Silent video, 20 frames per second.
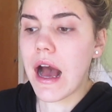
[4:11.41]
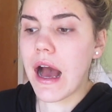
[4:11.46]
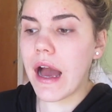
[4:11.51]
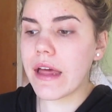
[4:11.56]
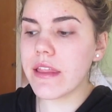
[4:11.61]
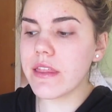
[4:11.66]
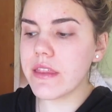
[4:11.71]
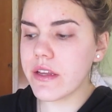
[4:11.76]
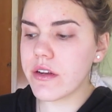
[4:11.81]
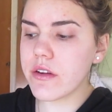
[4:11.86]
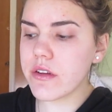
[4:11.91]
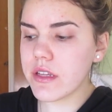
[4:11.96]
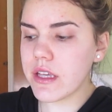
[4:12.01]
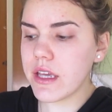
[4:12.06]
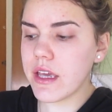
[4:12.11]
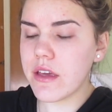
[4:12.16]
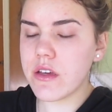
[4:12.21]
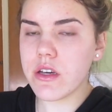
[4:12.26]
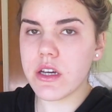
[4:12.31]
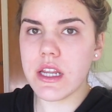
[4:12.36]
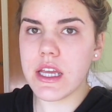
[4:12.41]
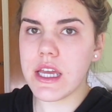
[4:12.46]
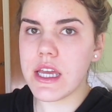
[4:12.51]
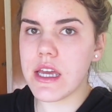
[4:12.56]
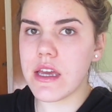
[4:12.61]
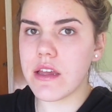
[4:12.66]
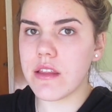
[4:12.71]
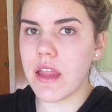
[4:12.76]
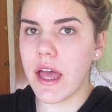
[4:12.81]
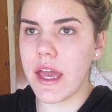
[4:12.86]
I literally could
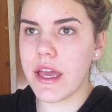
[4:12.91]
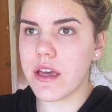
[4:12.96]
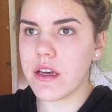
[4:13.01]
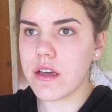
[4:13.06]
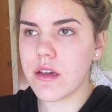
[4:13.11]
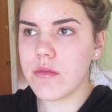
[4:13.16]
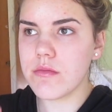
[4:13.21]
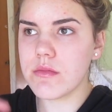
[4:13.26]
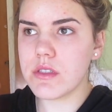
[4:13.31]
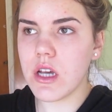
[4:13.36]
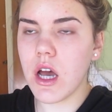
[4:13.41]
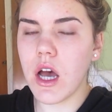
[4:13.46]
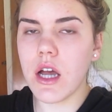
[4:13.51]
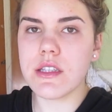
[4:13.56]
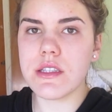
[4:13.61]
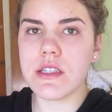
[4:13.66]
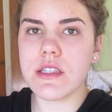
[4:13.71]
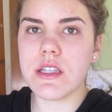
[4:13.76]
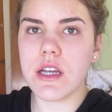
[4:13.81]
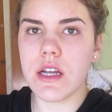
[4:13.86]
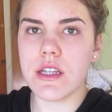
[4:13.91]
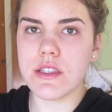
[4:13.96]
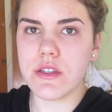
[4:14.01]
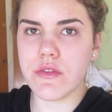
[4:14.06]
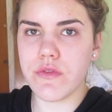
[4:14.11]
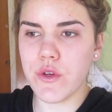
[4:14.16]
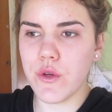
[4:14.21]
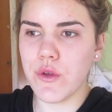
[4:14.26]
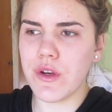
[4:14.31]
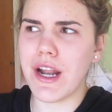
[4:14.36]
eat like tons and tons
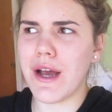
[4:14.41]
of food.